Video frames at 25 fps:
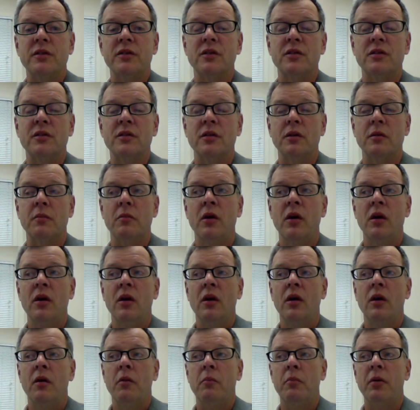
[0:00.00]
system,
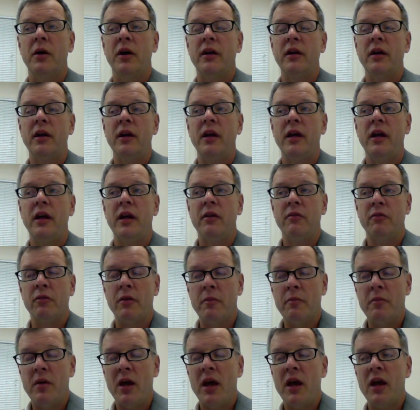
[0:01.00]
but it
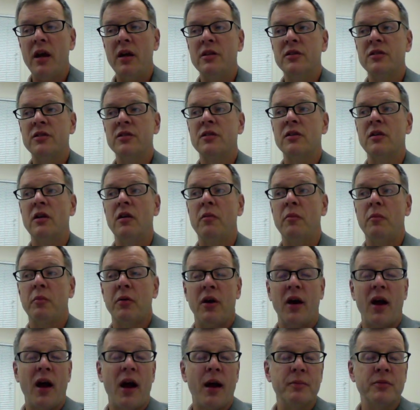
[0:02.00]
remains
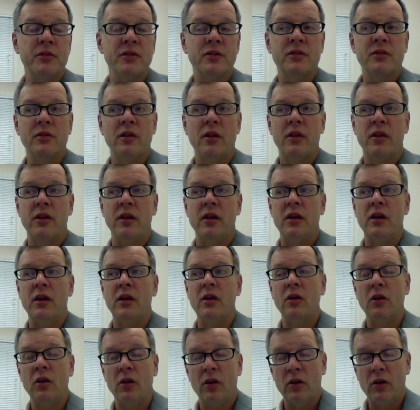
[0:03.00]
perhaps
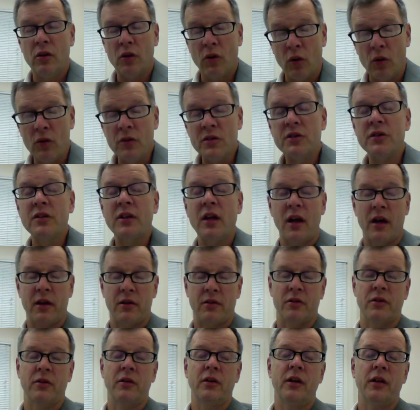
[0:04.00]
the gold
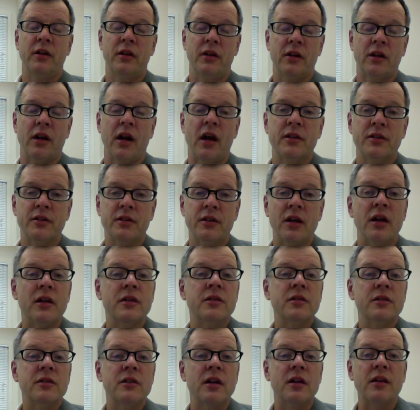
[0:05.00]
standard in the United
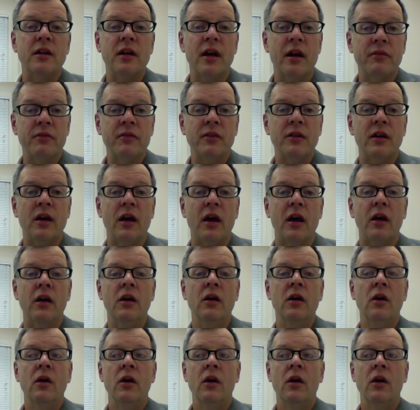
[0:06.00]
States is that the FDA